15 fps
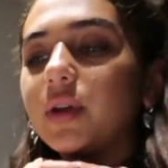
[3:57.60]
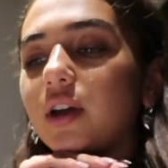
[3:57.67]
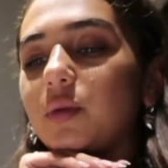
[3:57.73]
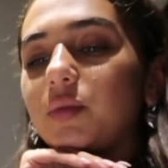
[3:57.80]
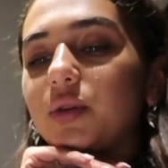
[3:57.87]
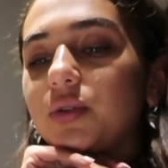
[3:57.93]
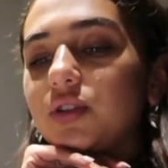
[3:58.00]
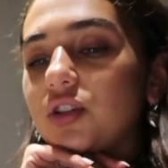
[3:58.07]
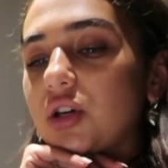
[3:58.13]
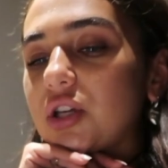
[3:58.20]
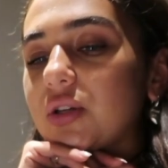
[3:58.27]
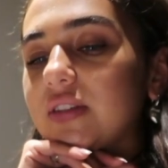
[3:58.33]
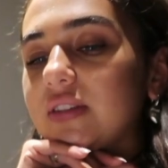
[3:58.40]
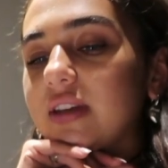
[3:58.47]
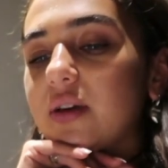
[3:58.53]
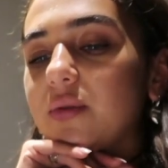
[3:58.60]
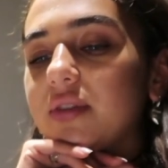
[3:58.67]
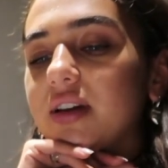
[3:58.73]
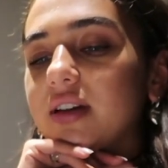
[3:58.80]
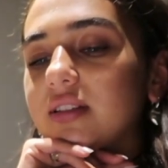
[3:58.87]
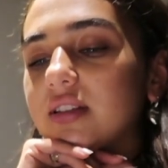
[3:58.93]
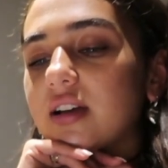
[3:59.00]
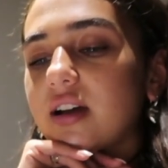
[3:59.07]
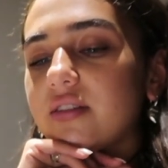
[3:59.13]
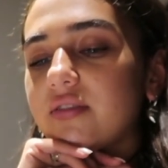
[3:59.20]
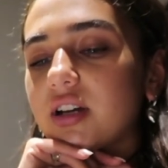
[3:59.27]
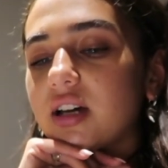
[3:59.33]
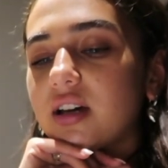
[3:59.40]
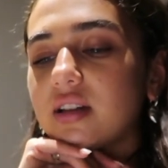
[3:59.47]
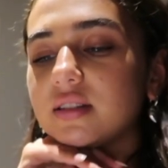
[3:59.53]
We hope you enjoy your stay with us. Kind
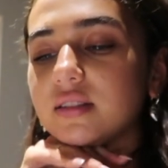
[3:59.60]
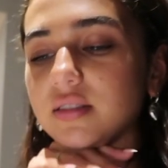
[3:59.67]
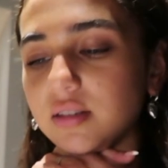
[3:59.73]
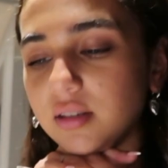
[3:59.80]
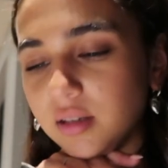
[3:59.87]
regards.